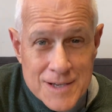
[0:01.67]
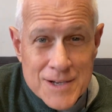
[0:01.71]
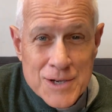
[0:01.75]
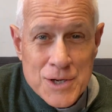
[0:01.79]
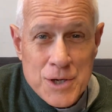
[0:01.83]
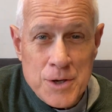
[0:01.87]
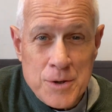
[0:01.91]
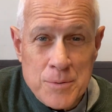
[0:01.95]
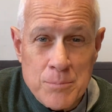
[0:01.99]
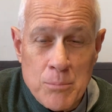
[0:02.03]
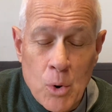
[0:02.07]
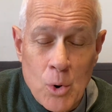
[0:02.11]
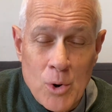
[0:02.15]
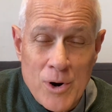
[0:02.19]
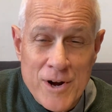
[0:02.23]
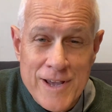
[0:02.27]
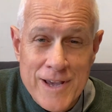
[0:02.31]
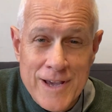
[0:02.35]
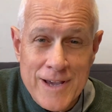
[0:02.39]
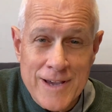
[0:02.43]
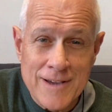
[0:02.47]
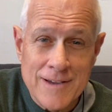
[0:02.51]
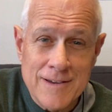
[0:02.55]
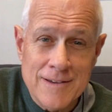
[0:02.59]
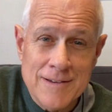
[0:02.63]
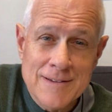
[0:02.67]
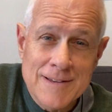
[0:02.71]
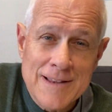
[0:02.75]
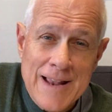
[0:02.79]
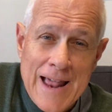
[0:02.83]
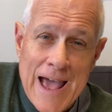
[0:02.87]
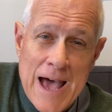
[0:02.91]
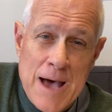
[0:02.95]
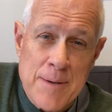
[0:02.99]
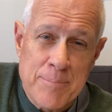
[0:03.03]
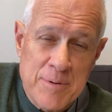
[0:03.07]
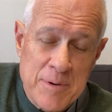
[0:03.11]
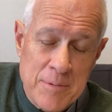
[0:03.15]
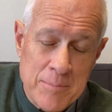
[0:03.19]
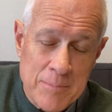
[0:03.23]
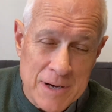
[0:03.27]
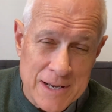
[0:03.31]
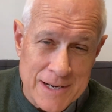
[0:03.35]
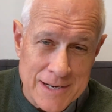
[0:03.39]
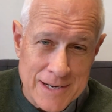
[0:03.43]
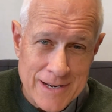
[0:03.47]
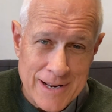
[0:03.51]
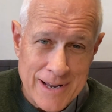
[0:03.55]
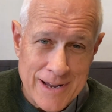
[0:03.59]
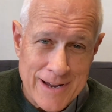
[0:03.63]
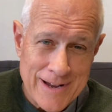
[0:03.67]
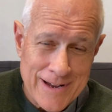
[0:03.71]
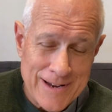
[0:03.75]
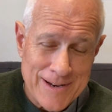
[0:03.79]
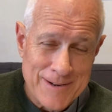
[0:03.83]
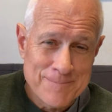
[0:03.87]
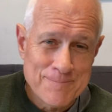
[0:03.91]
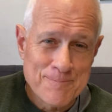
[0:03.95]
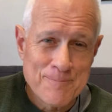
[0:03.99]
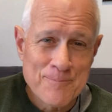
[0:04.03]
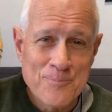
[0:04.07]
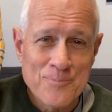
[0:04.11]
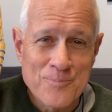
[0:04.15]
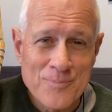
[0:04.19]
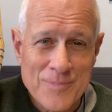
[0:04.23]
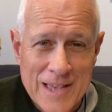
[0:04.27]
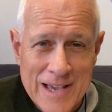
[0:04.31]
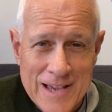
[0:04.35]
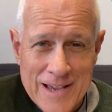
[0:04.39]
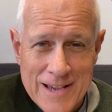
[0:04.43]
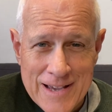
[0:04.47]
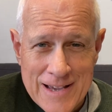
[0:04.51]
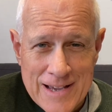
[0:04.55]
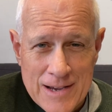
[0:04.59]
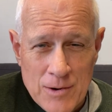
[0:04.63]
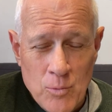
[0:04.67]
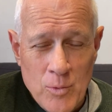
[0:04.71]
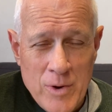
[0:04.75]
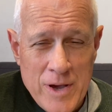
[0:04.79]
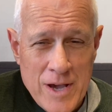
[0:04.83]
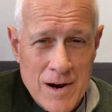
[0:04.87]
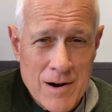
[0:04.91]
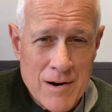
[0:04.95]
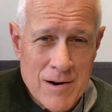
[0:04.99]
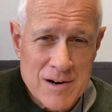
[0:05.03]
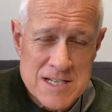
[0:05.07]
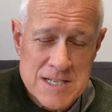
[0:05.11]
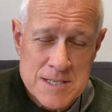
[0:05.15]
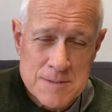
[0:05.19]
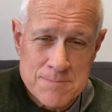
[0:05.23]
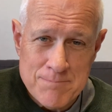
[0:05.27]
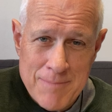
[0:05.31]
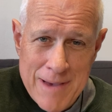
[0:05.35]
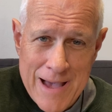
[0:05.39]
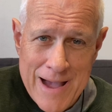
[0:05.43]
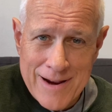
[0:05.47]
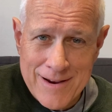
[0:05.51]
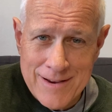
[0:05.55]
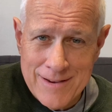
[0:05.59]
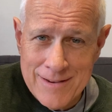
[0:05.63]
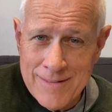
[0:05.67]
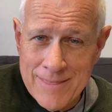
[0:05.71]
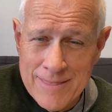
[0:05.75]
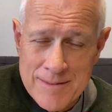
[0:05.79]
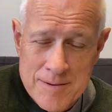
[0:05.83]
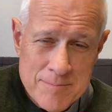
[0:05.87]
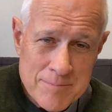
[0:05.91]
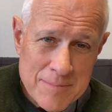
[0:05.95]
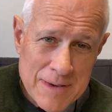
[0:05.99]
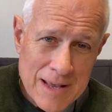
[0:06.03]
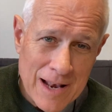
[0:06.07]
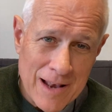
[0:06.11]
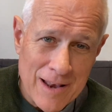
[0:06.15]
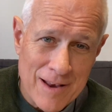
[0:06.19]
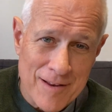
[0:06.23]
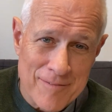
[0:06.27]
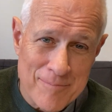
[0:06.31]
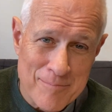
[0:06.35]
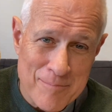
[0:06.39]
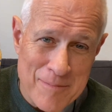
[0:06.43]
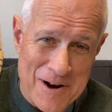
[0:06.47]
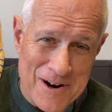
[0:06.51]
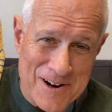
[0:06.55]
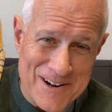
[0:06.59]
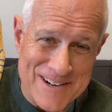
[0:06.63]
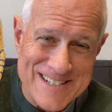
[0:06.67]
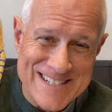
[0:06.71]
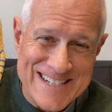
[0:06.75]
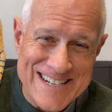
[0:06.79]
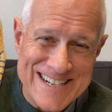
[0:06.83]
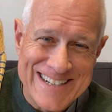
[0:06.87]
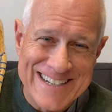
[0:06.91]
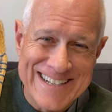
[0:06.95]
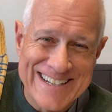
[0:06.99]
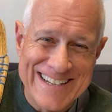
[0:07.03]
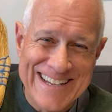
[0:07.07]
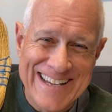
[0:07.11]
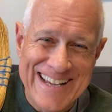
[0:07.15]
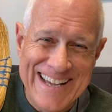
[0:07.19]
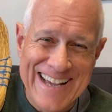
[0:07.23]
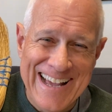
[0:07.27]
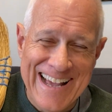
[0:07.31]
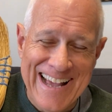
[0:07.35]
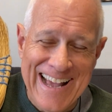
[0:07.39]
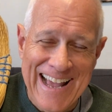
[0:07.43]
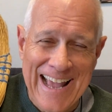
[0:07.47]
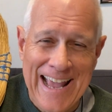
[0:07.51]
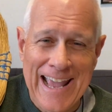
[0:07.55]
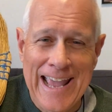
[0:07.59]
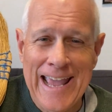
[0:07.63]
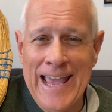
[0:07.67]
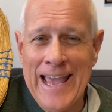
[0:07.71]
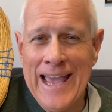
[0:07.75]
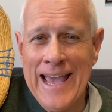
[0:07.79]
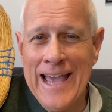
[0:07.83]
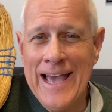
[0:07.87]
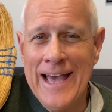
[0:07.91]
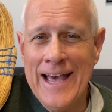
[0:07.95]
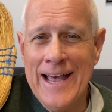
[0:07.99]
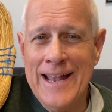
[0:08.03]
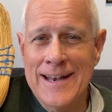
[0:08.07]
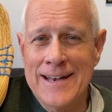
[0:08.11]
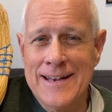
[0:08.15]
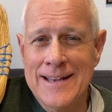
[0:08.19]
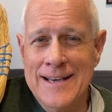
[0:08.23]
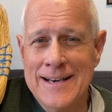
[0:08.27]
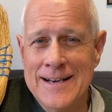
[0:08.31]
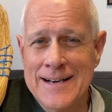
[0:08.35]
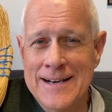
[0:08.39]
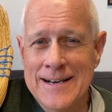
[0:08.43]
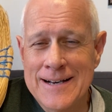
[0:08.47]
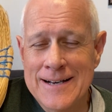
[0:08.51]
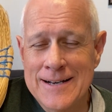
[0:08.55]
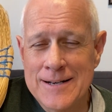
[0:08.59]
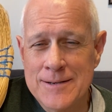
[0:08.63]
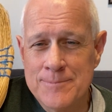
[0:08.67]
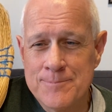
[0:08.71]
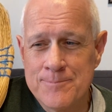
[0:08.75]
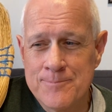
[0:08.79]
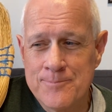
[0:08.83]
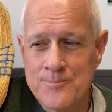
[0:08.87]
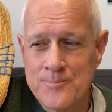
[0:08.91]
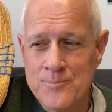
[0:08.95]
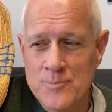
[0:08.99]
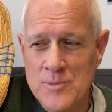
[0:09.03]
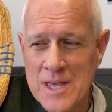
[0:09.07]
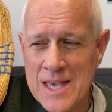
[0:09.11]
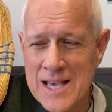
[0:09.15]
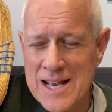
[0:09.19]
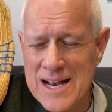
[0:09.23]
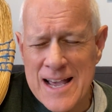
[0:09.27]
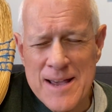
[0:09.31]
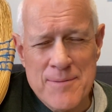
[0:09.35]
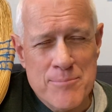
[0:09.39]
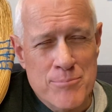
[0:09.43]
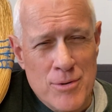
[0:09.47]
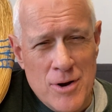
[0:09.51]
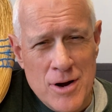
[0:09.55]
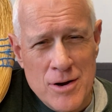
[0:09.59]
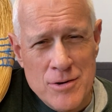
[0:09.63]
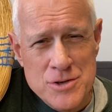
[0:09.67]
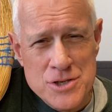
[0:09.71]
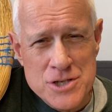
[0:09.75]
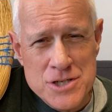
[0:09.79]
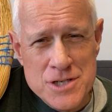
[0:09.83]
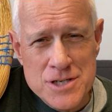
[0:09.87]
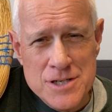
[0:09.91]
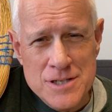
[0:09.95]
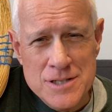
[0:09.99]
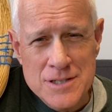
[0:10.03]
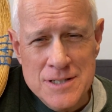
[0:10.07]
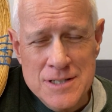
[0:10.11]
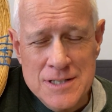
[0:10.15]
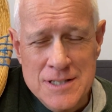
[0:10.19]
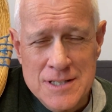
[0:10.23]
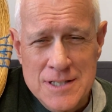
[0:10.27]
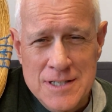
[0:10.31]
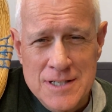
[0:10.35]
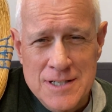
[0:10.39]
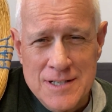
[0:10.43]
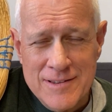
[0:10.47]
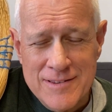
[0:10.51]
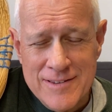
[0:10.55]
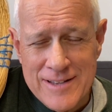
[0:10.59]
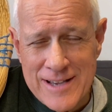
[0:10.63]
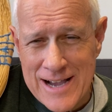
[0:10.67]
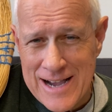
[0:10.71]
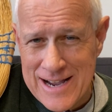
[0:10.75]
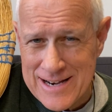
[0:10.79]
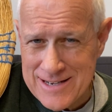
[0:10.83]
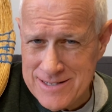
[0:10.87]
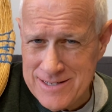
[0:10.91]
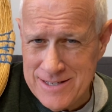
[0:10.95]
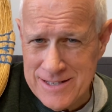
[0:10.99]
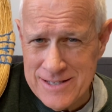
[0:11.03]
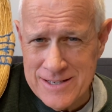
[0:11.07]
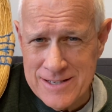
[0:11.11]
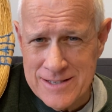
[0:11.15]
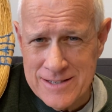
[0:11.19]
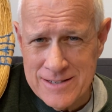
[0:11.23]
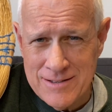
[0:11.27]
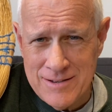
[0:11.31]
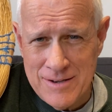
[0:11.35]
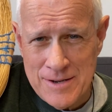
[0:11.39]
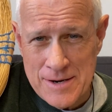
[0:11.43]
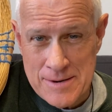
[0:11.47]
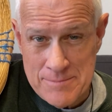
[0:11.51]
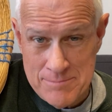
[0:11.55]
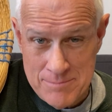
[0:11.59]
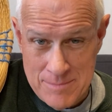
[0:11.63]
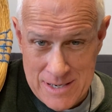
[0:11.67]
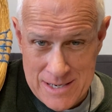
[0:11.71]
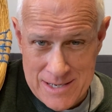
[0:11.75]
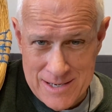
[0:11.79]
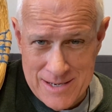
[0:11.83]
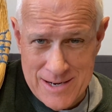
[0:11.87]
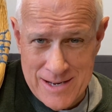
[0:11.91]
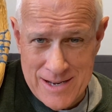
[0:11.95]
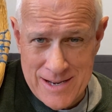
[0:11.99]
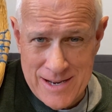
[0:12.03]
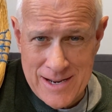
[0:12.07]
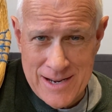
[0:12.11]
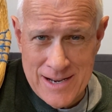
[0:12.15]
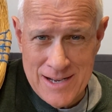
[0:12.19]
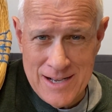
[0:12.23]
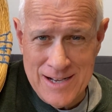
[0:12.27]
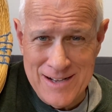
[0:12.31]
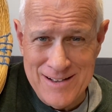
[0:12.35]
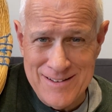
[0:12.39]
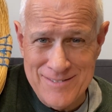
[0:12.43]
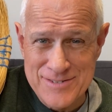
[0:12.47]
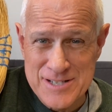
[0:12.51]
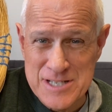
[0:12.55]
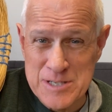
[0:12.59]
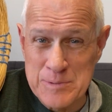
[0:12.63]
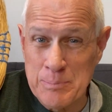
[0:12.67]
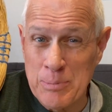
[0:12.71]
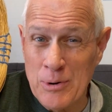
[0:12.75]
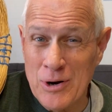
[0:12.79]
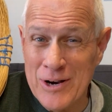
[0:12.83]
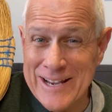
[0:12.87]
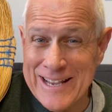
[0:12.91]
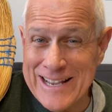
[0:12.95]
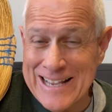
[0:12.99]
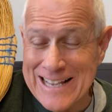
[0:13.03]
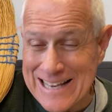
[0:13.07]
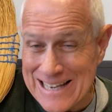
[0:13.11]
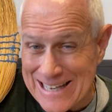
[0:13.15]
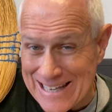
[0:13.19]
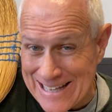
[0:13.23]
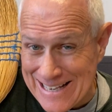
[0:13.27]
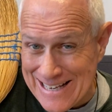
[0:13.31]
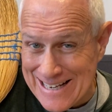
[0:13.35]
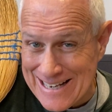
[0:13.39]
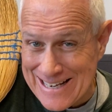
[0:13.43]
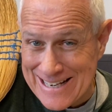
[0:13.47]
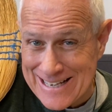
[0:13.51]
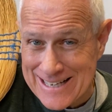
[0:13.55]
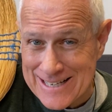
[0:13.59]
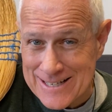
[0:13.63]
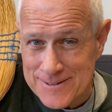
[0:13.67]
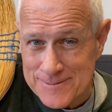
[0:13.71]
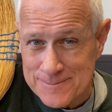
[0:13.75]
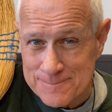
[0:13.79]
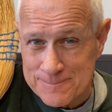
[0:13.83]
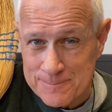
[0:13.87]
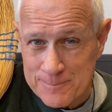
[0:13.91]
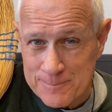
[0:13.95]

Good morning. Happy Monday. We are smack in the middle of March. And uh, can I broach the idea on a Monday of spring cleaning?